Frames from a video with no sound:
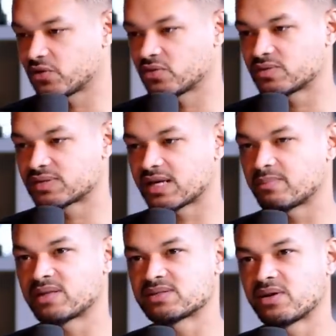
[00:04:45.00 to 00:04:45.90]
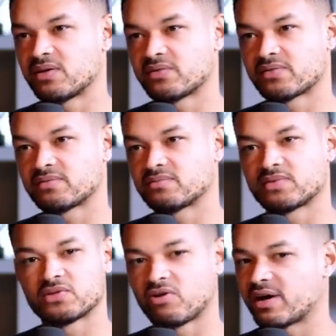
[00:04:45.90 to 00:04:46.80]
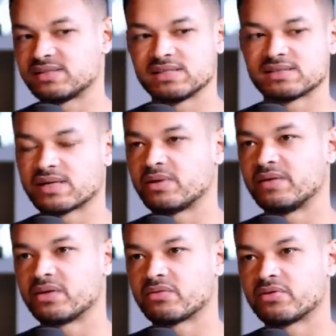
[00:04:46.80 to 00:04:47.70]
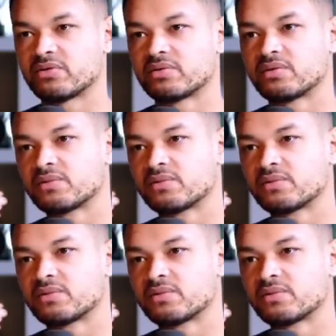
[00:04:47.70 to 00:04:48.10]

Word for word: foods and mental health crises that we're living through.